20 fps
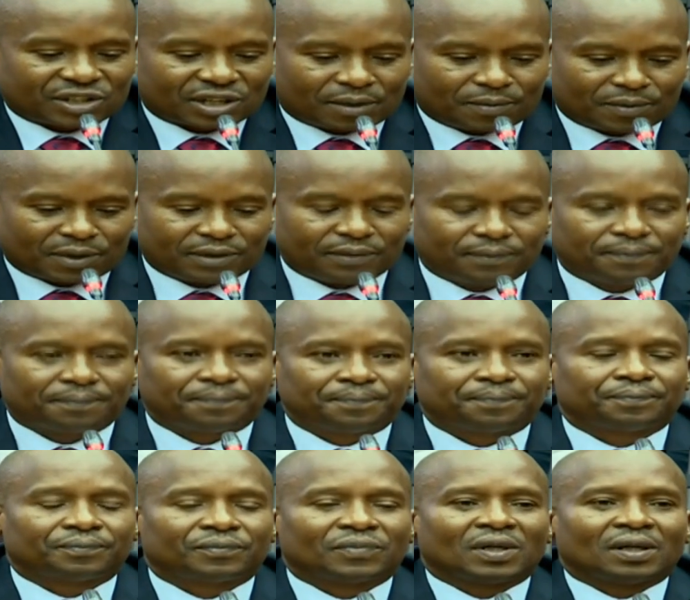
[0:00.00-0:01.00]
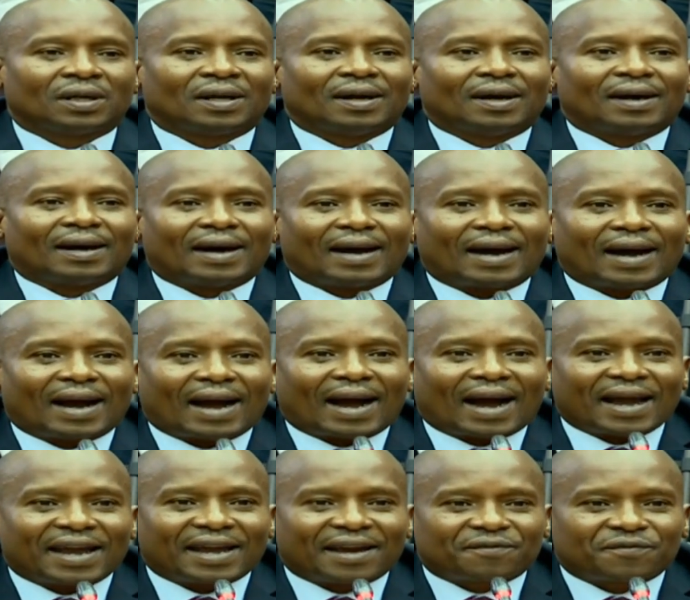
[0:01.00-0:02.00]
Chairman,
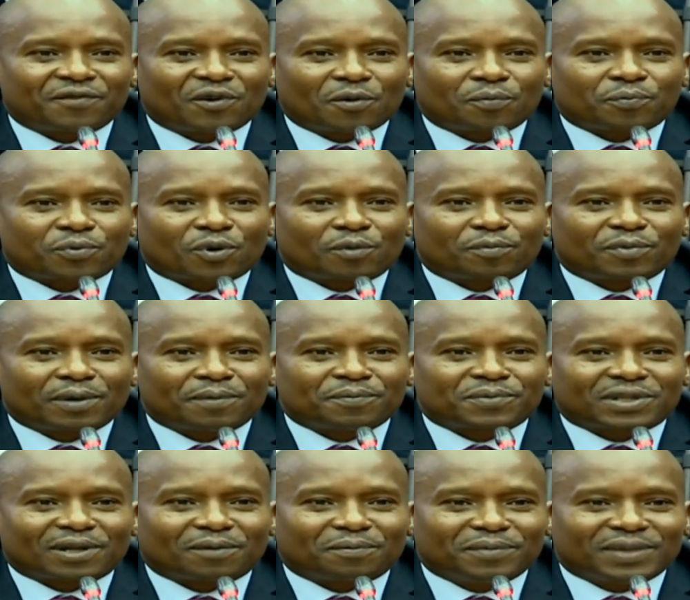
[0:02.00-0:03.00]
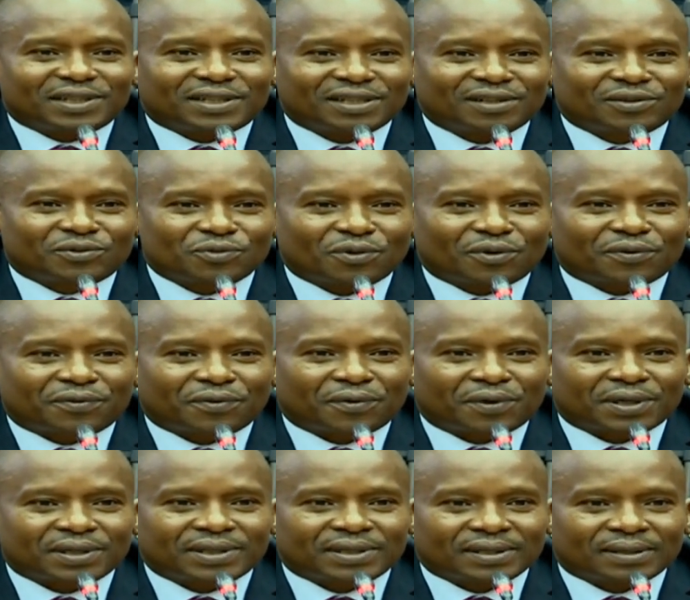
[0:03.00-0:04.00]
I have no problem submitting to
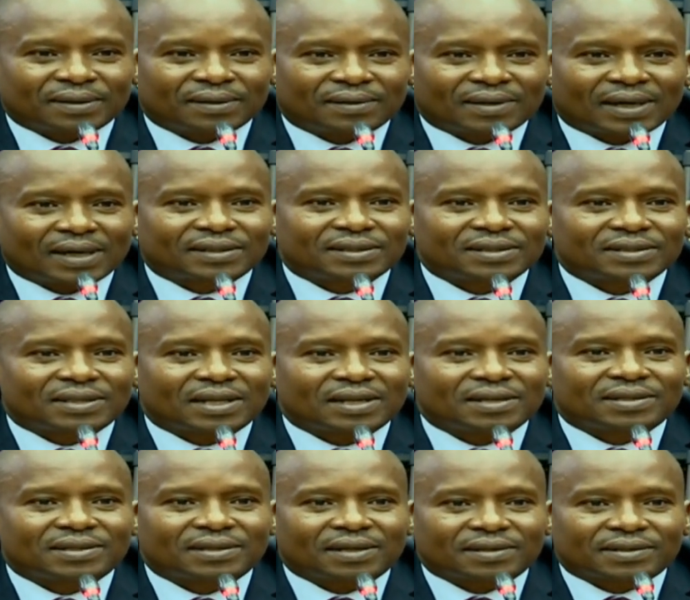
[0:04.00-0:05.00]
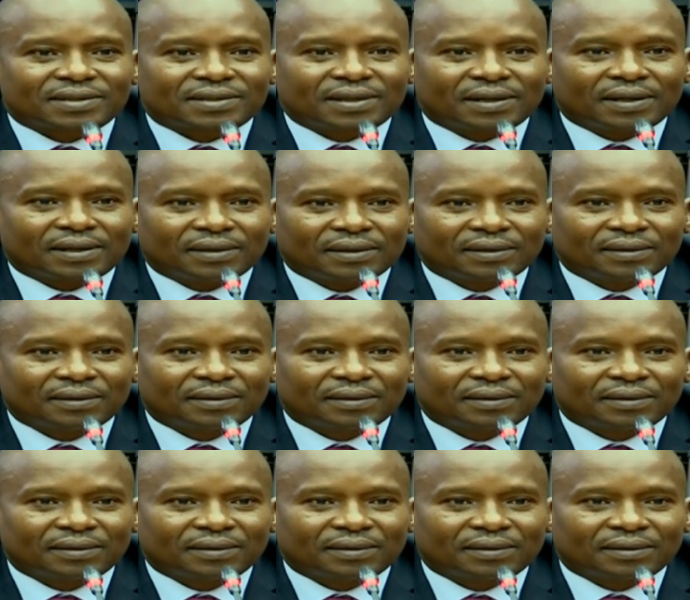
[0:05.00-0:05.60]
authority. That is the easiest thing.